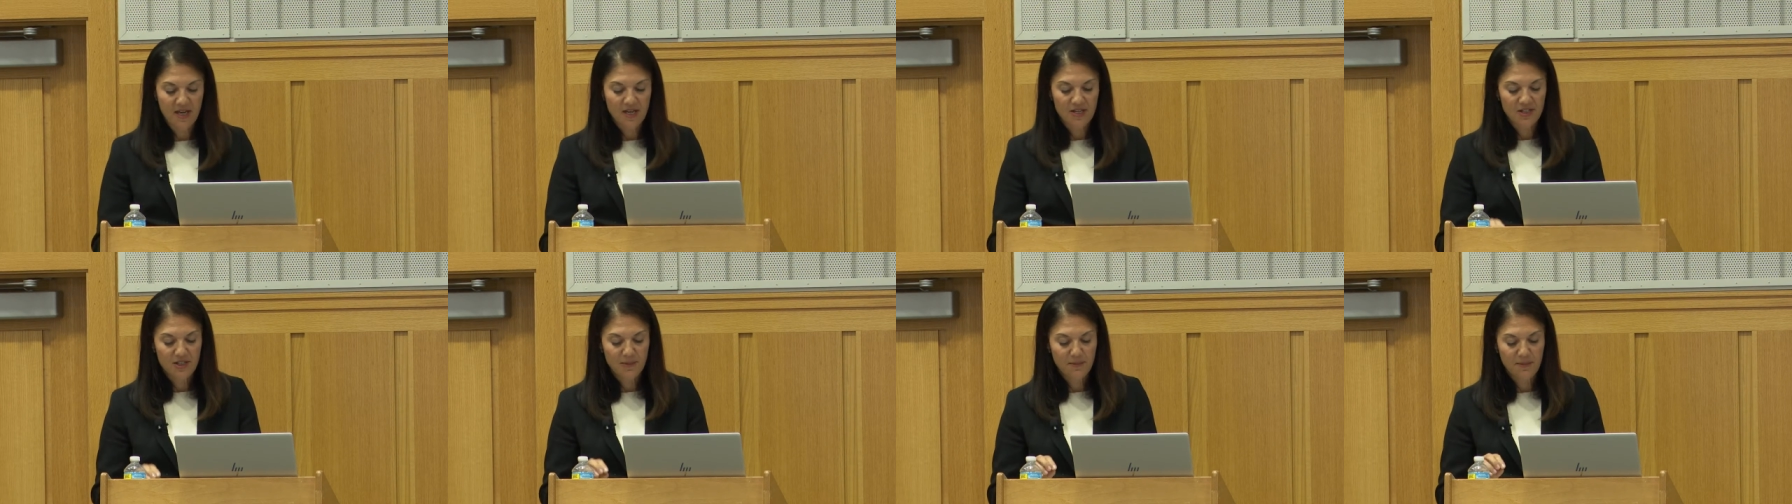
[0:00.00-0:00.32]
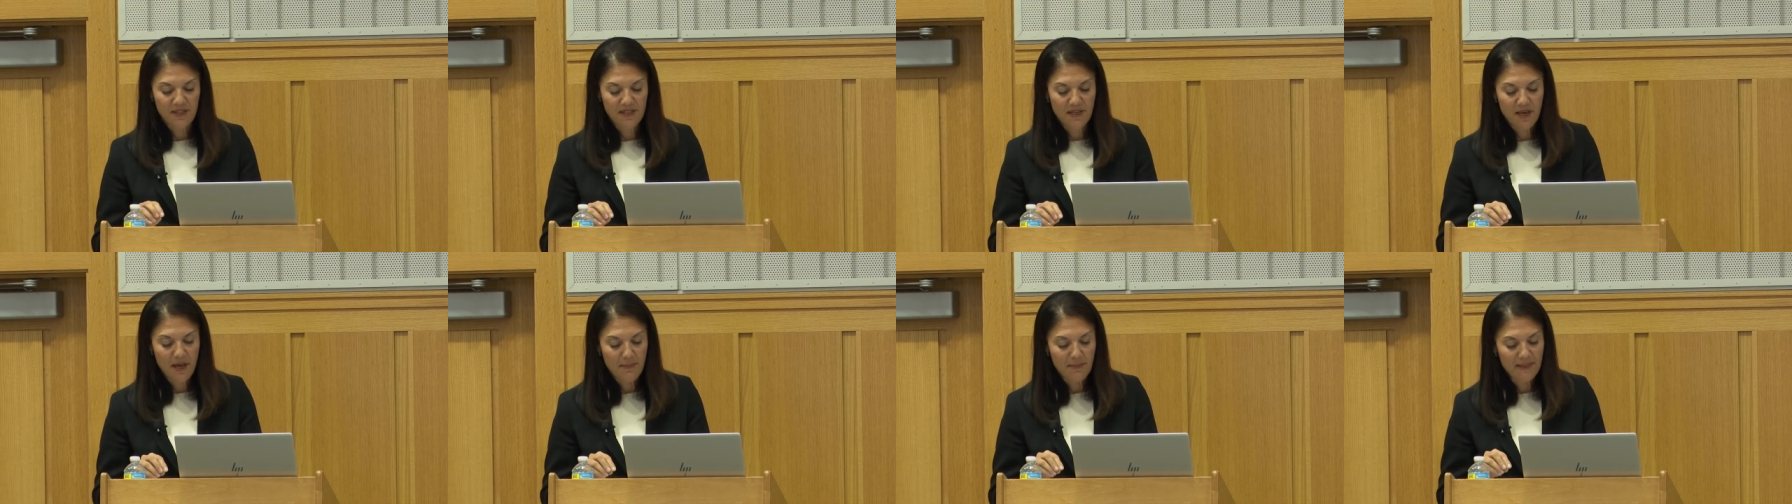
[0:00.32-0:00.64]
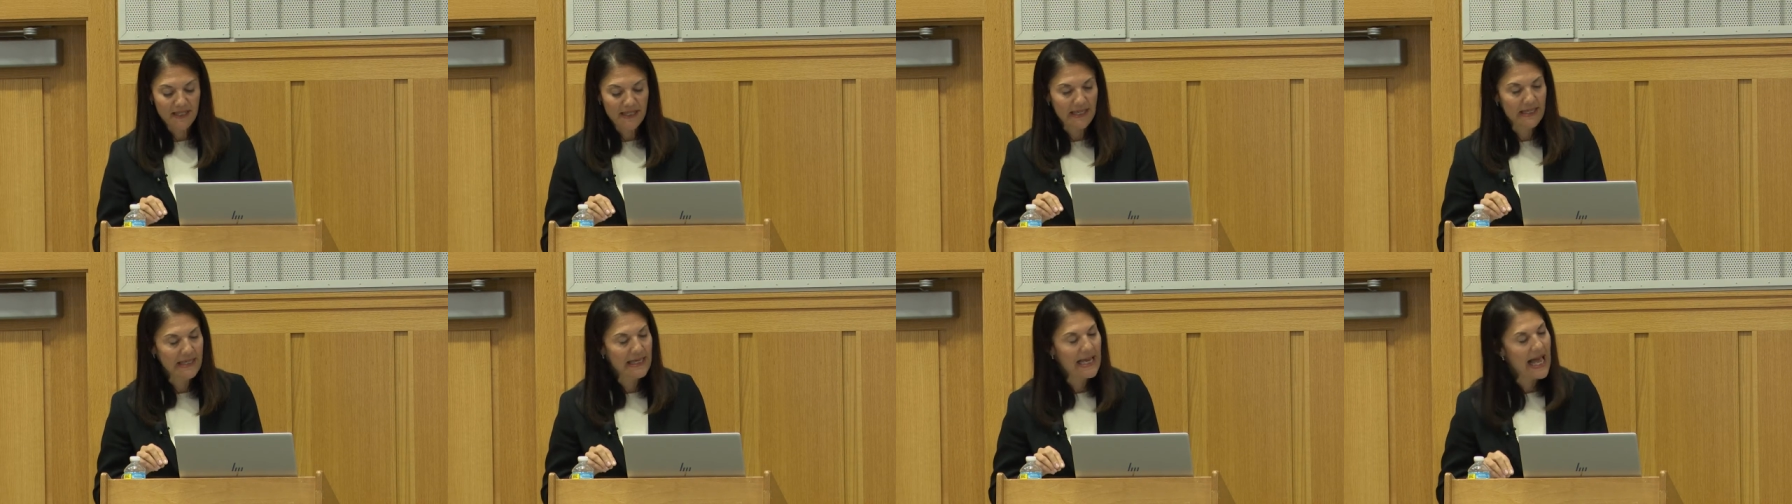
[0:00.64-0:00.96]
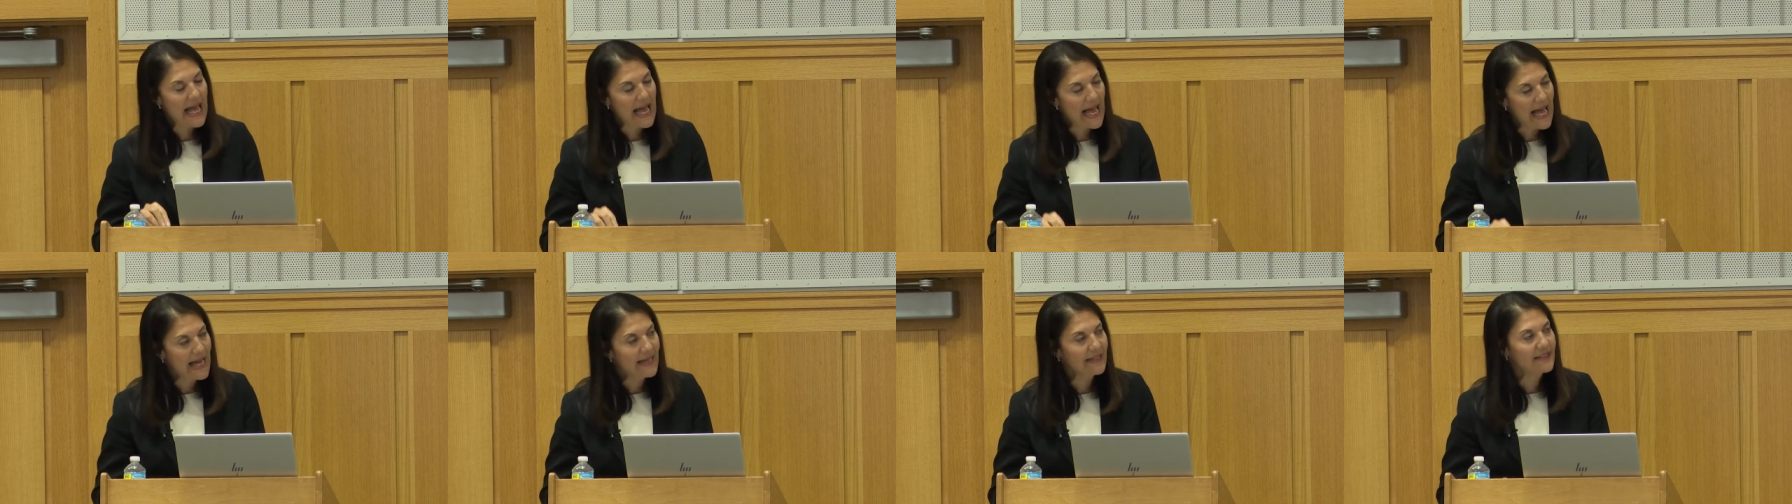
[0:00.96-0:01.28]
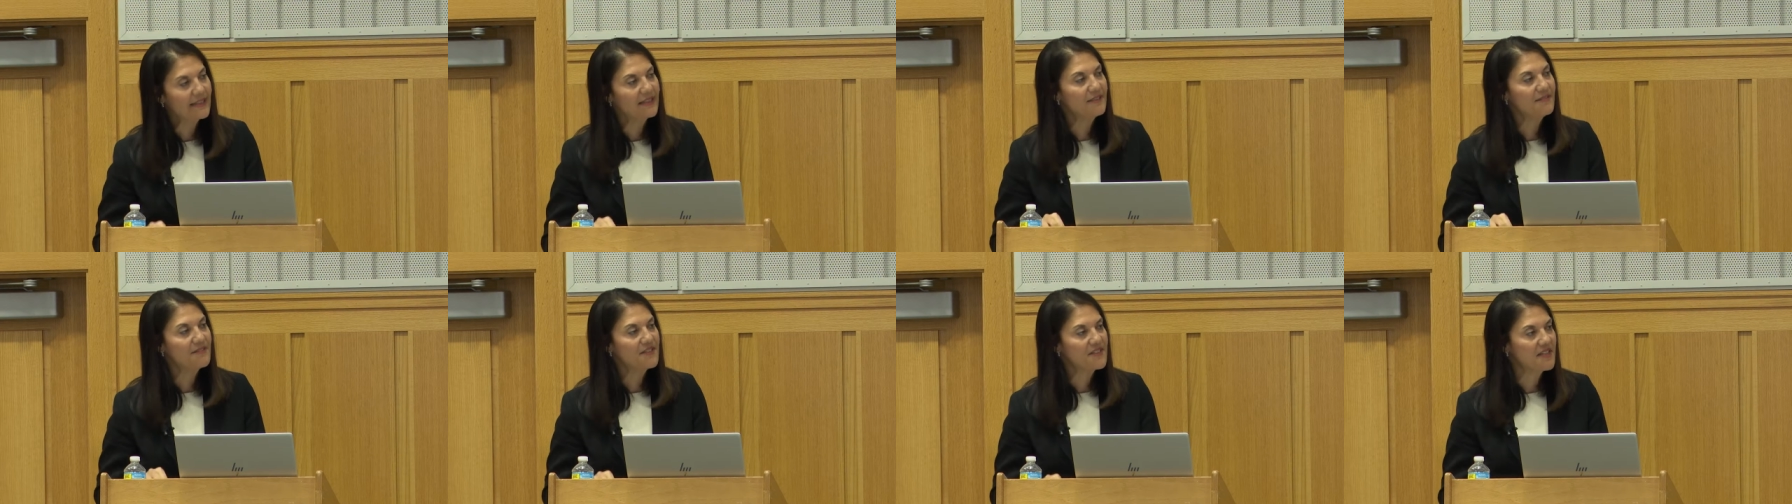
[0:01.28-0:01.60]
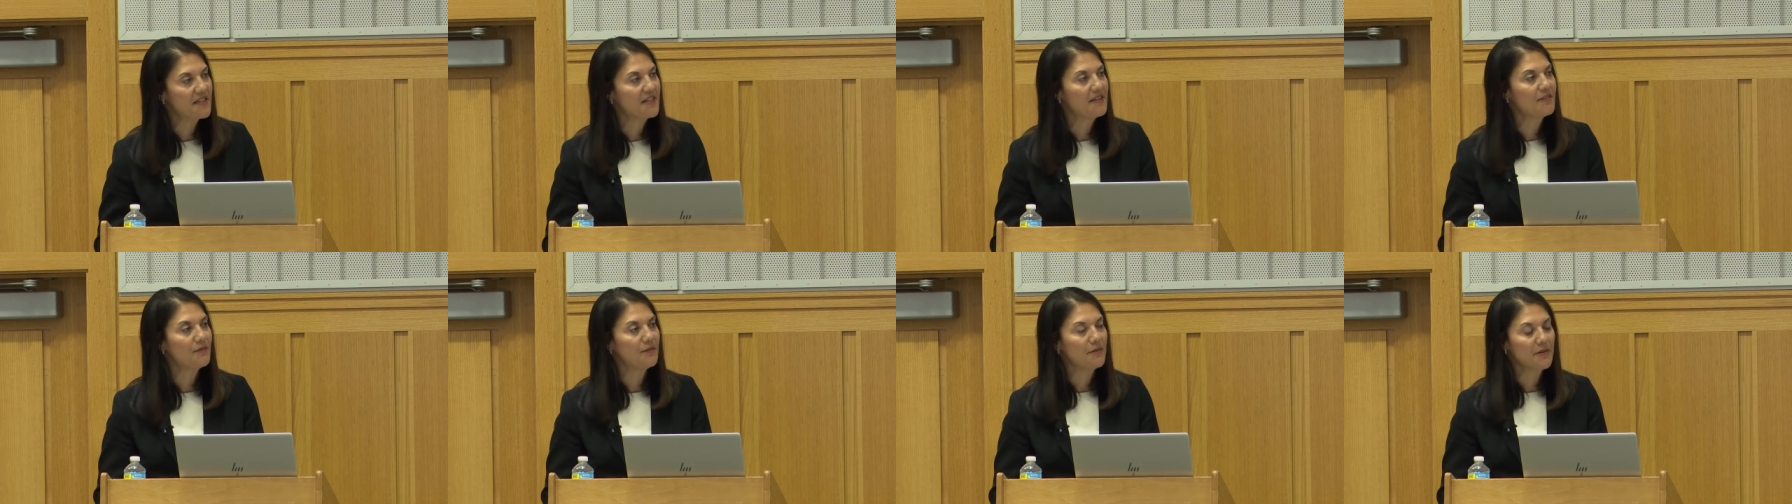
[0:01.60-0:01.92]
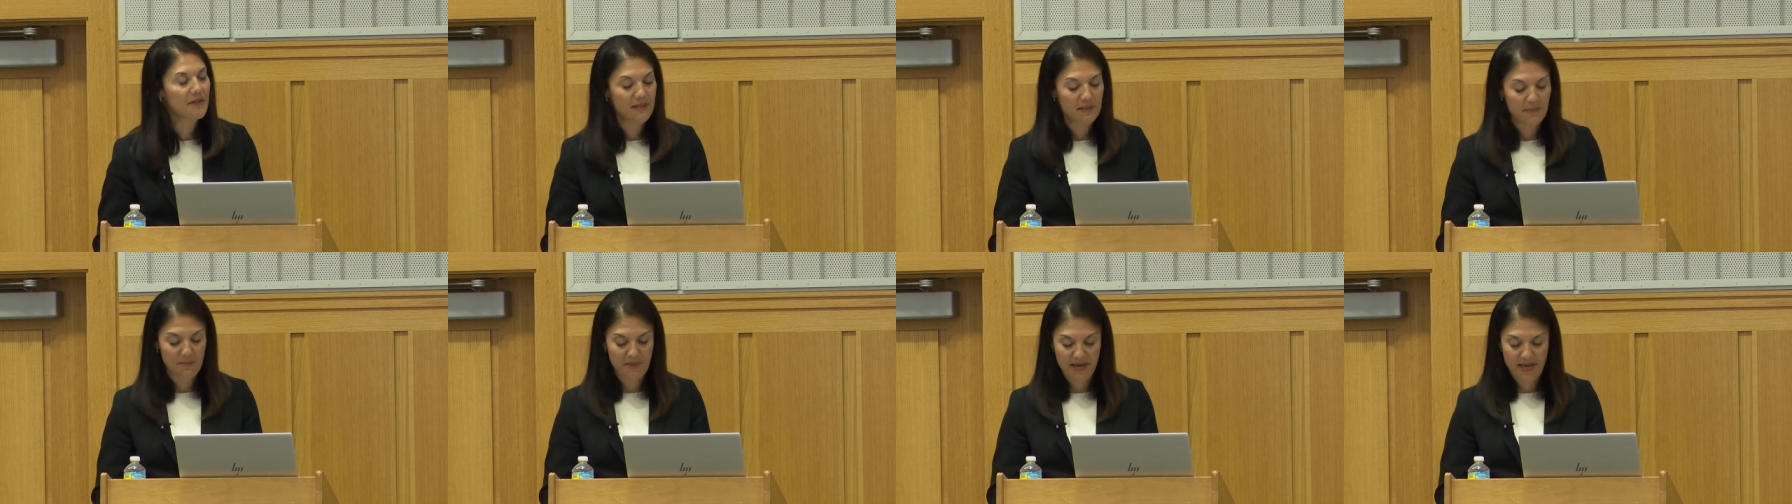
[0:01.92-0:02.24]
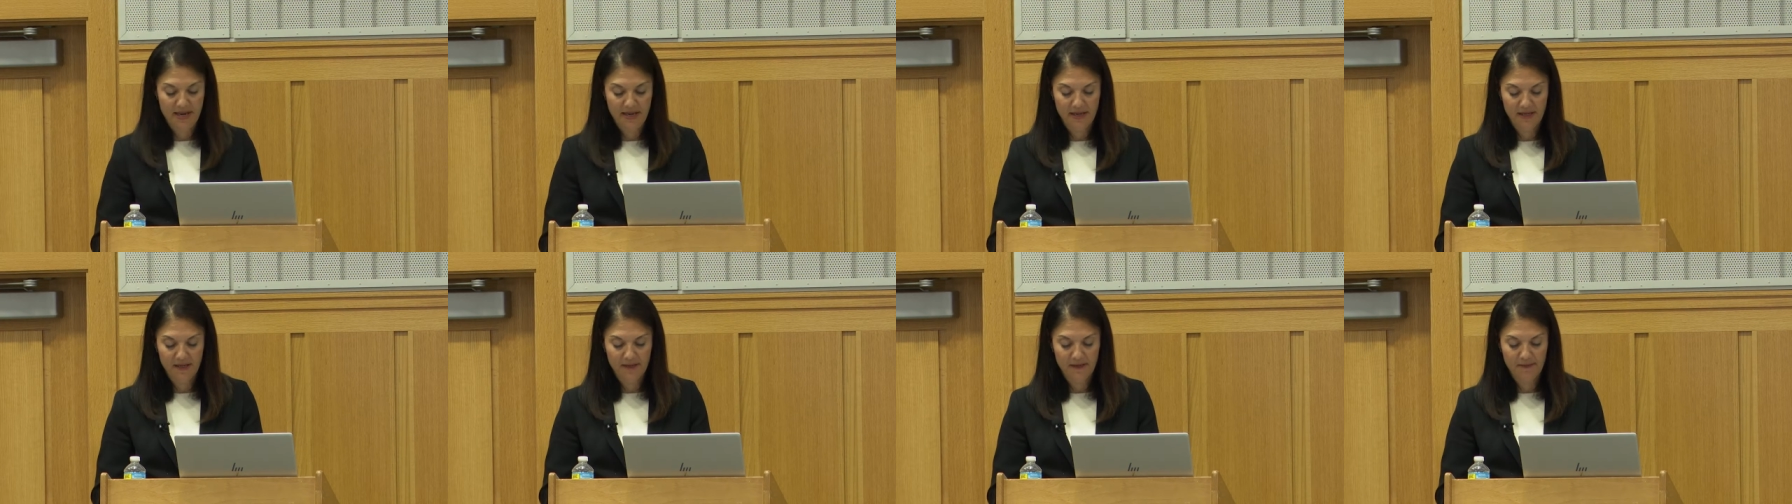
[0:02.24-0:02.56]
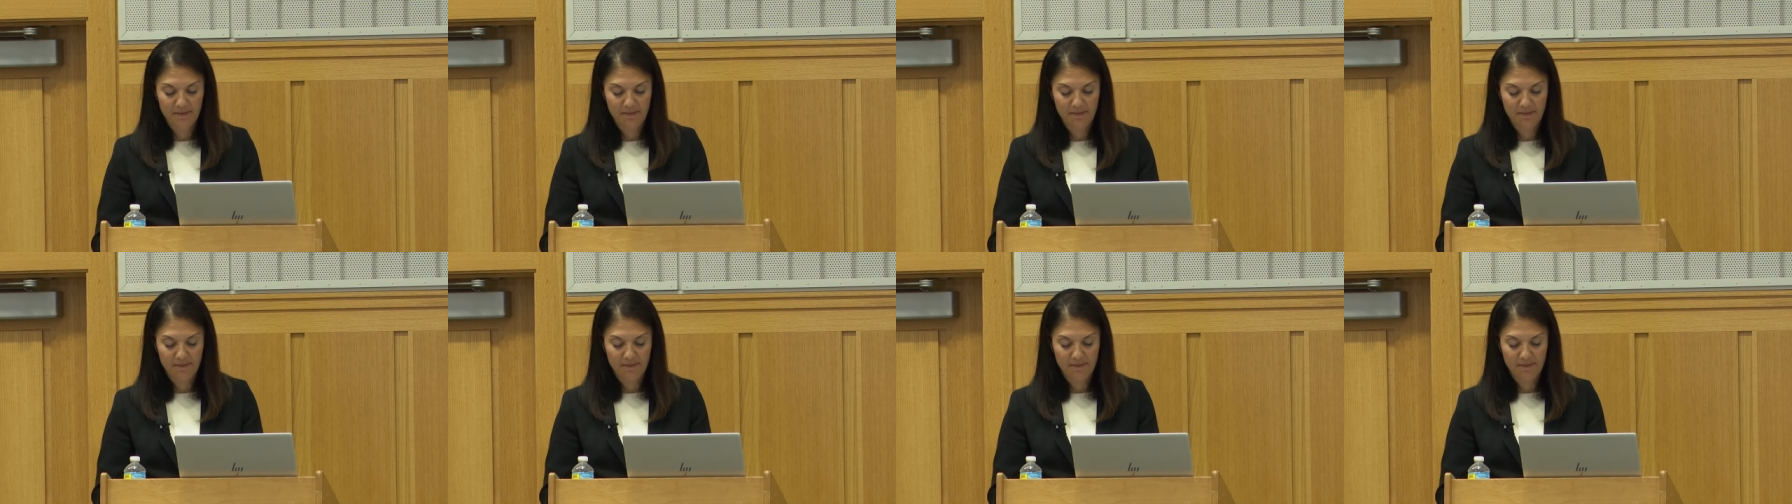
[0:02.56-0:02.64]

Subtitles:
to becoming an active saver in a bank.